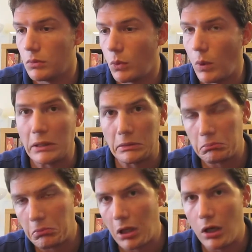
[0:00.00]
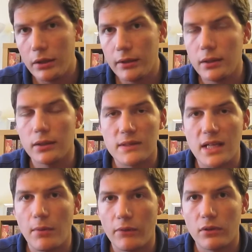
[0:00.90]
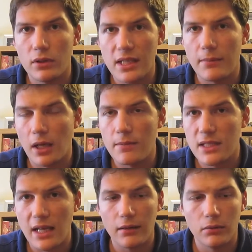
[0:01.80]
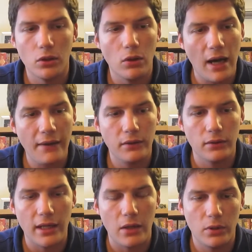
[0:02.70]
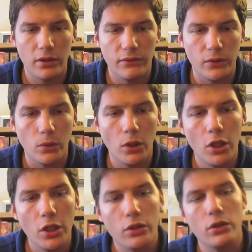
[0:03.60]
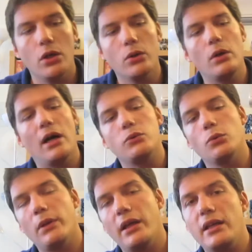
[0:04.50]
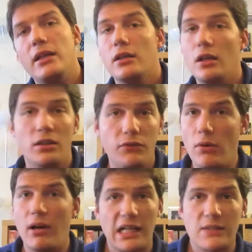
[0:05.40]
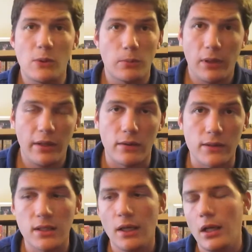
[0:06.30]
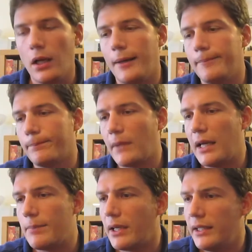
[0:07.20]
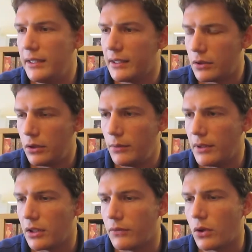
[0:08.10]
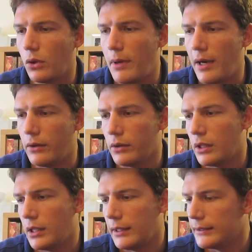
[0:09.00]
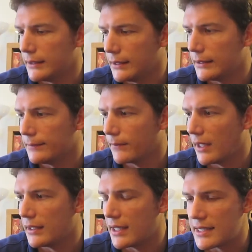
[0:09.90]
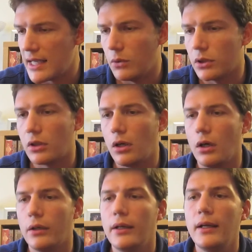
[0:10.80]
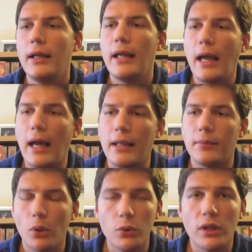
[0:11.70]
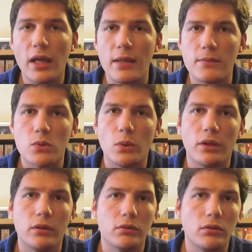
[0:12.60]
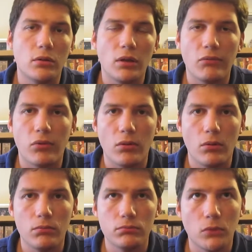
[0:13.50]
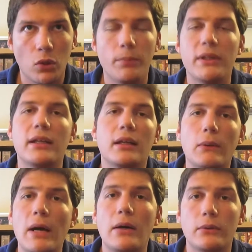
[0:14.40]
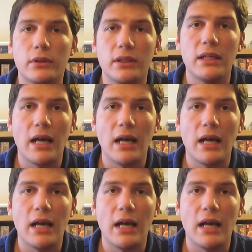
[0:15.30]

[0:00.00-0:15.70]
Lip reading: quite long. Some games can go under an hour if you know how to play, not if you're expert players. I played in a tournament of Colbaron and Dice Tower Con, and both games were orbiting around the